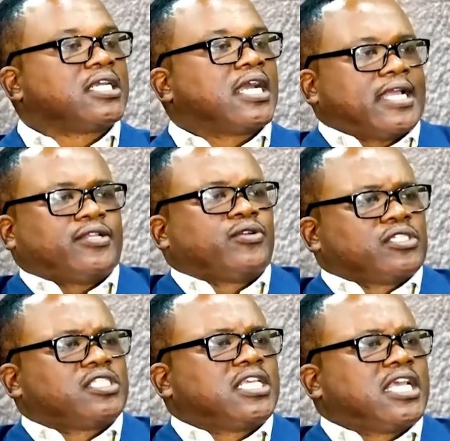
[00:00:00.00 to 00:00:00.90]
I don't
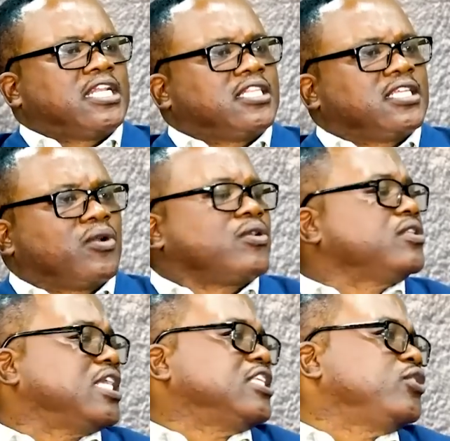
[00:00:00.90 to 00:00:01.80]
see anything wrong
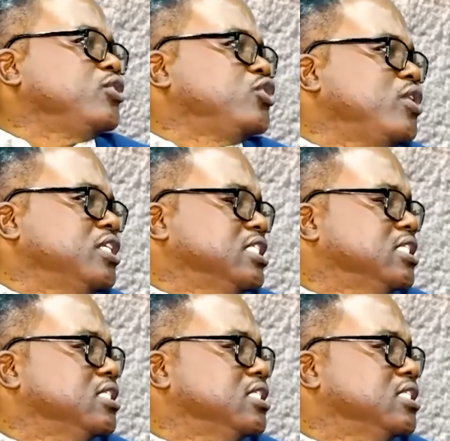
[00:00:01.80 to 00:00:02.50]
that's your choice